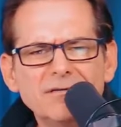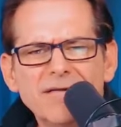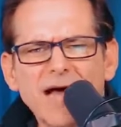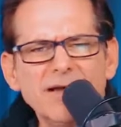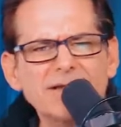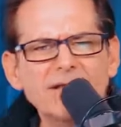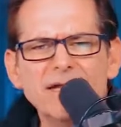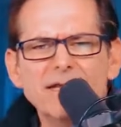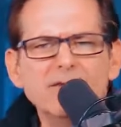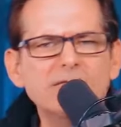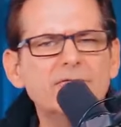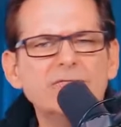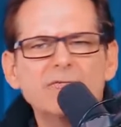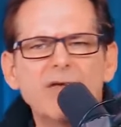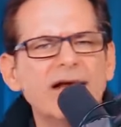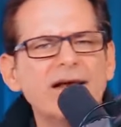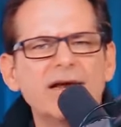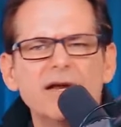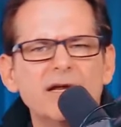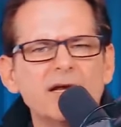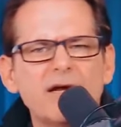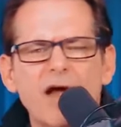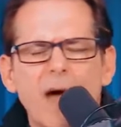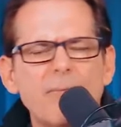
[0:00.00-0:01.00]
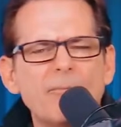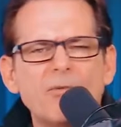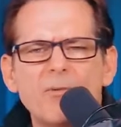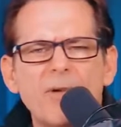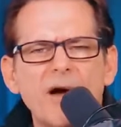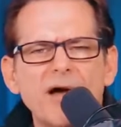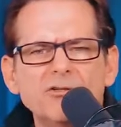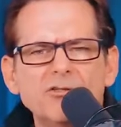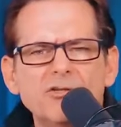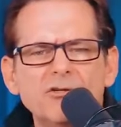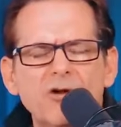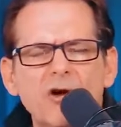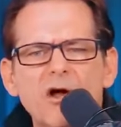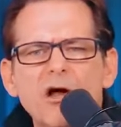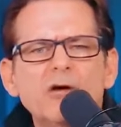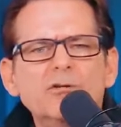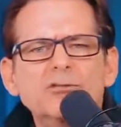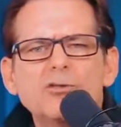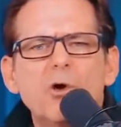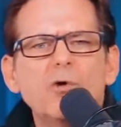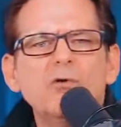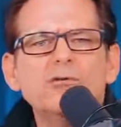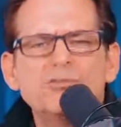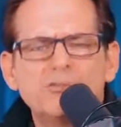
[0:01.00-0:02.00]
That didn't compromise you, though.
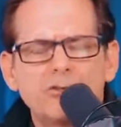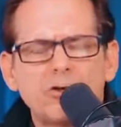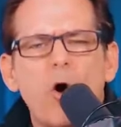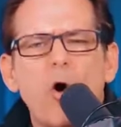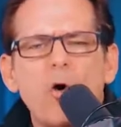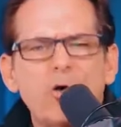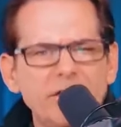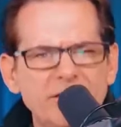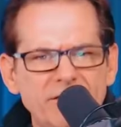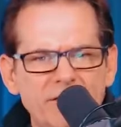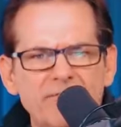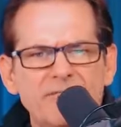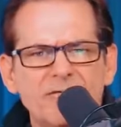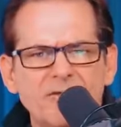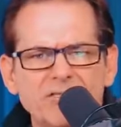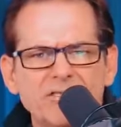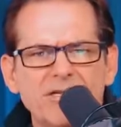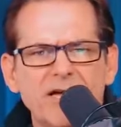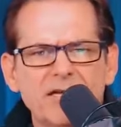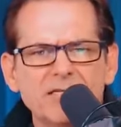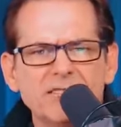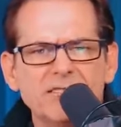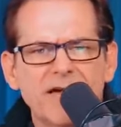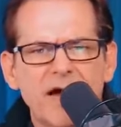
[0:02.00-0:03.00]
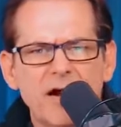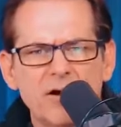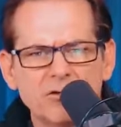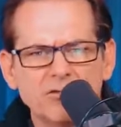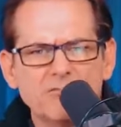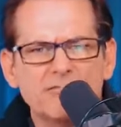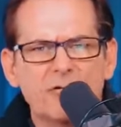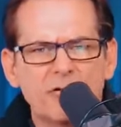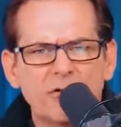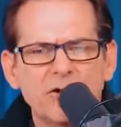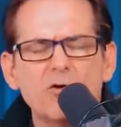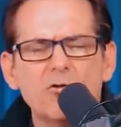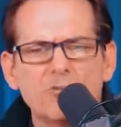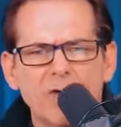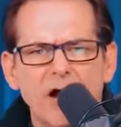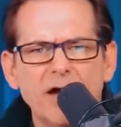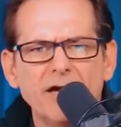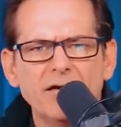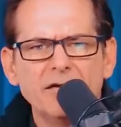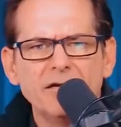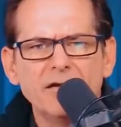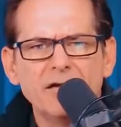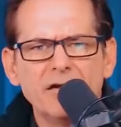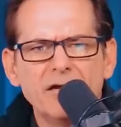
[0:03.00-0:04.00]
So totally different set of standards for you,
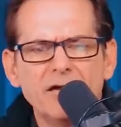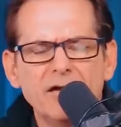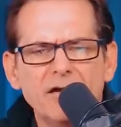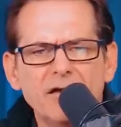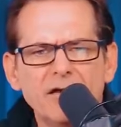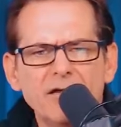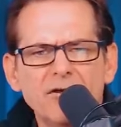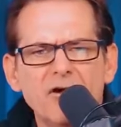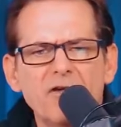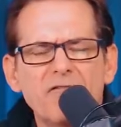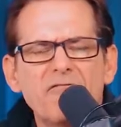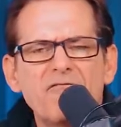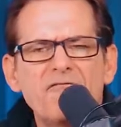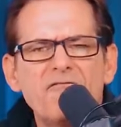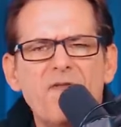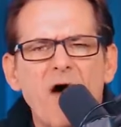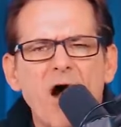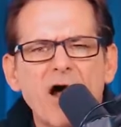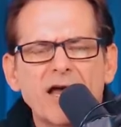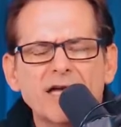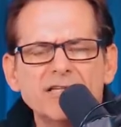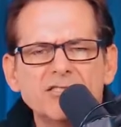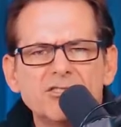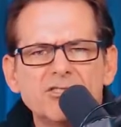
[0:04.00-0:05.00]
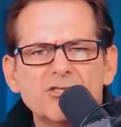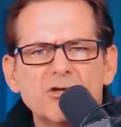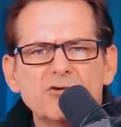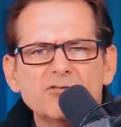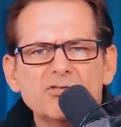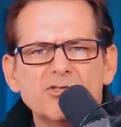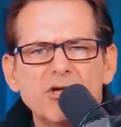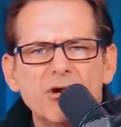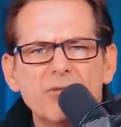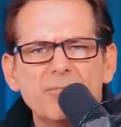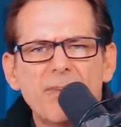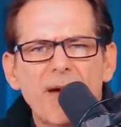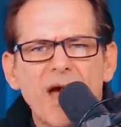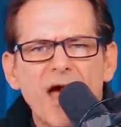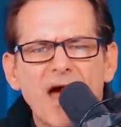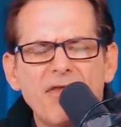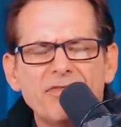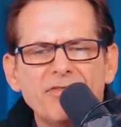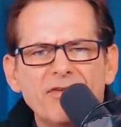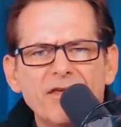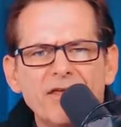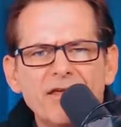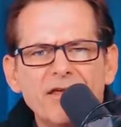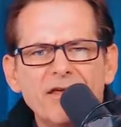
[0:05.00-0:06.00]
right? You fucking
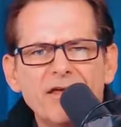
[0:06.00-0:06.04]
sociopath.